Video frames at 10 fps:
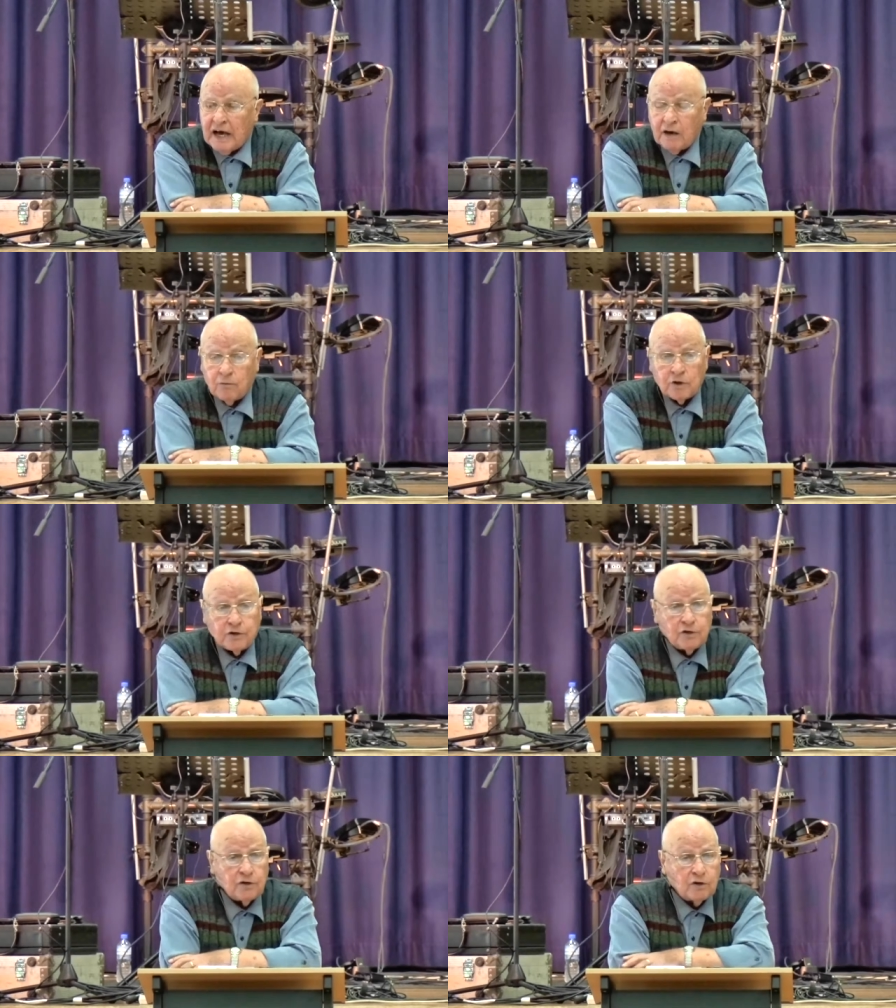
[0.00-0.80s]
I
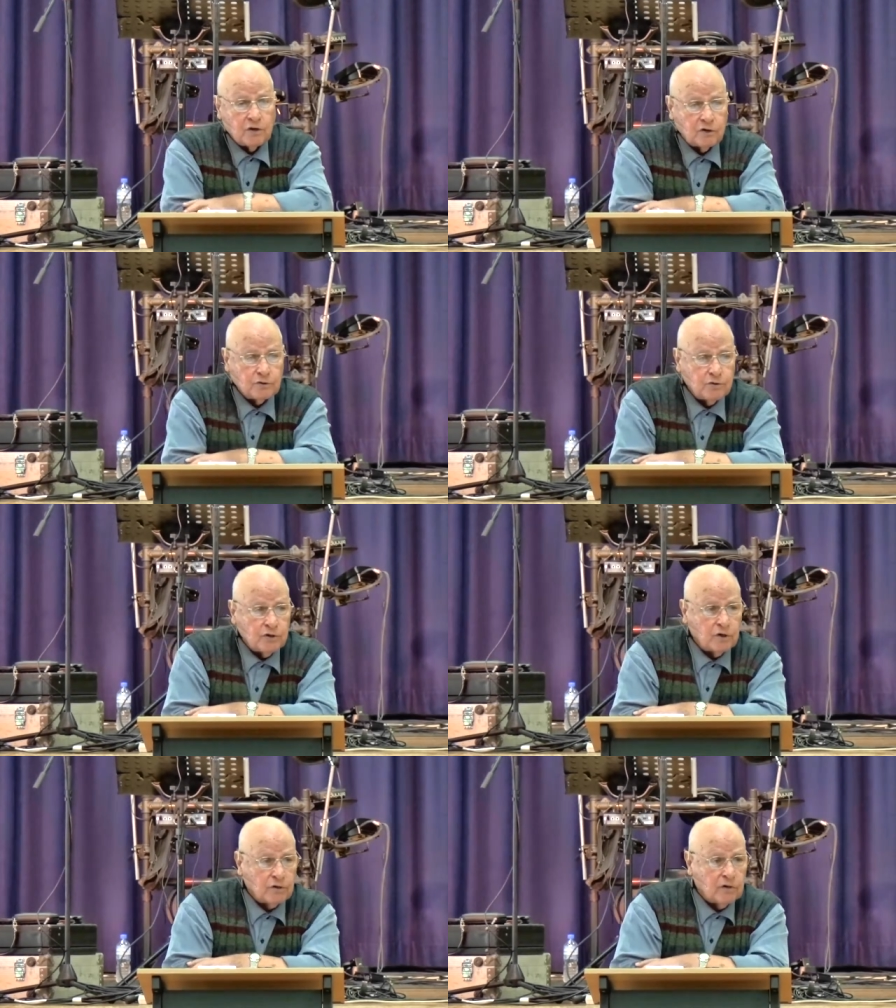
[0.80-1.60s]
want you to go to
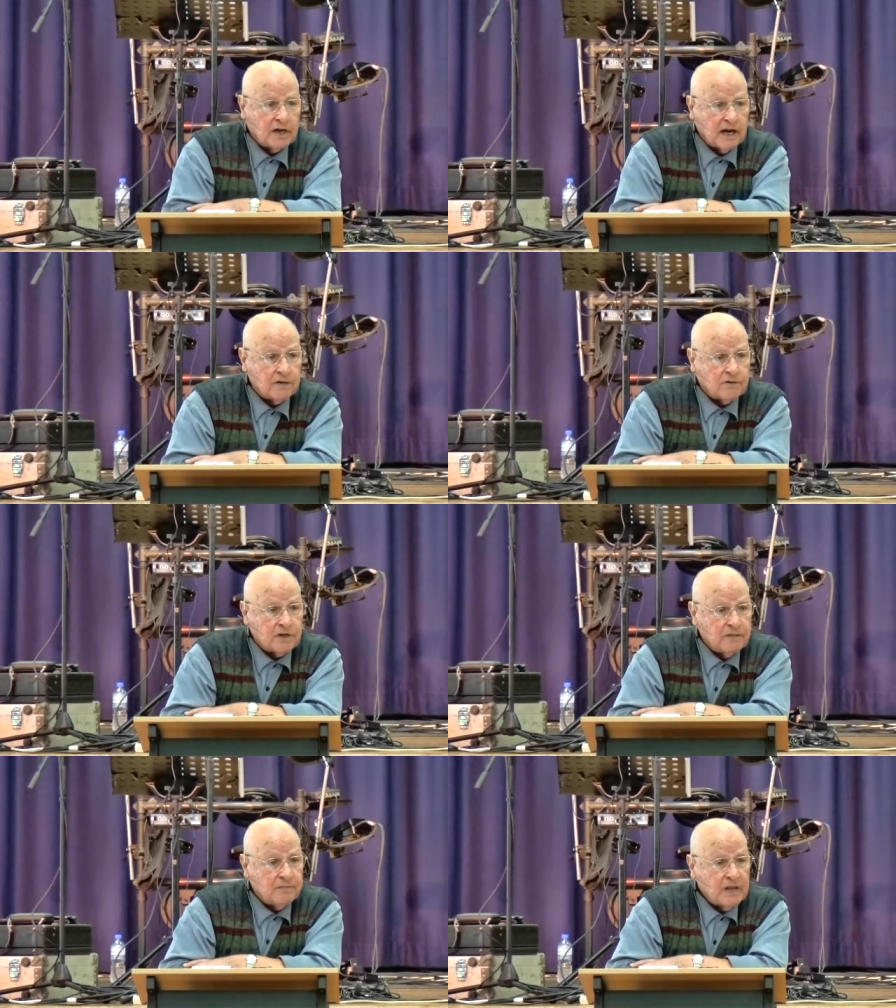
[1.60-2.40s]
your own
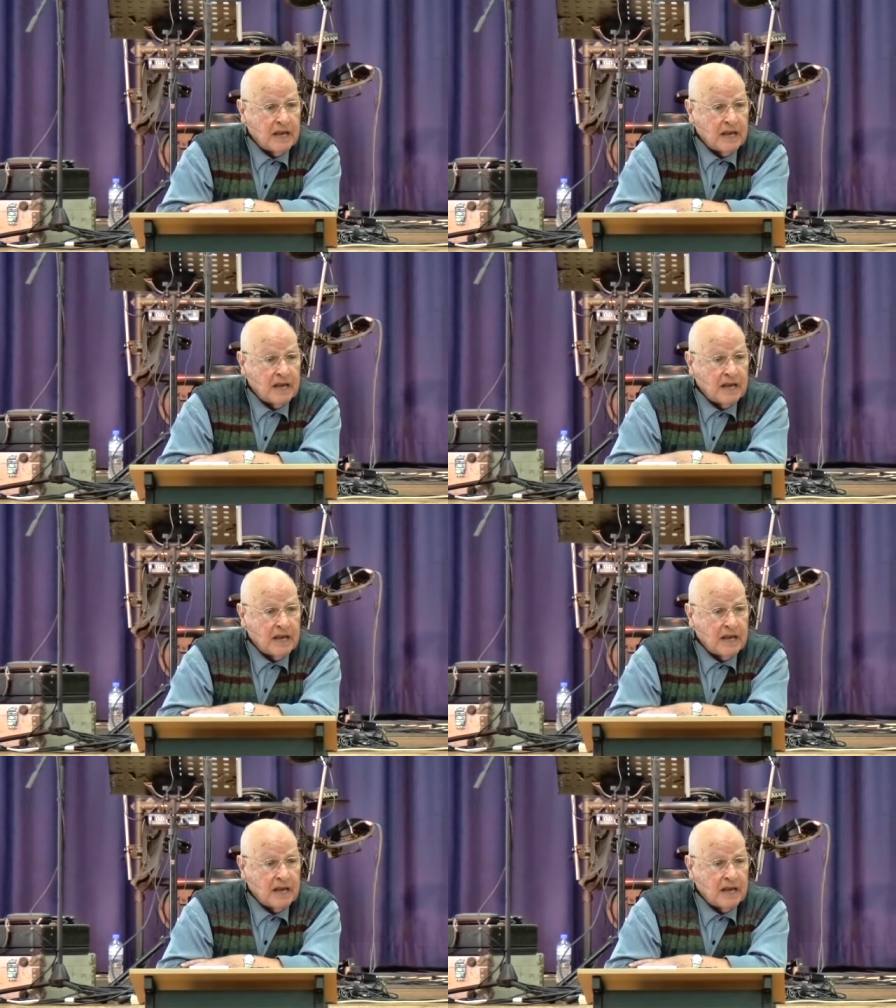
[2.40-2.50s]
country.